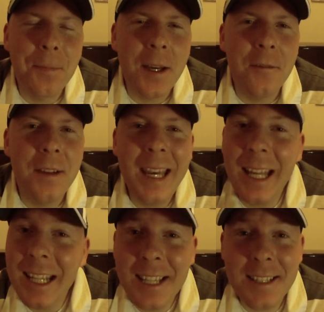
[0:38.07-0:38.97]
of
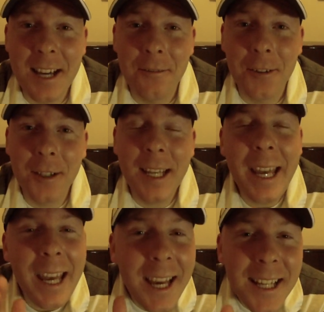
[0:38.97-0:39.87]
any endeavor
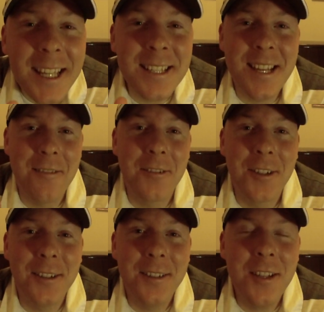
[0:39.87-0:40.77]

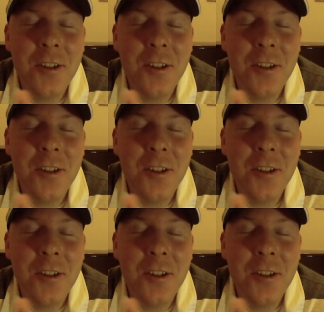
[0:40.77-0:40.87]
that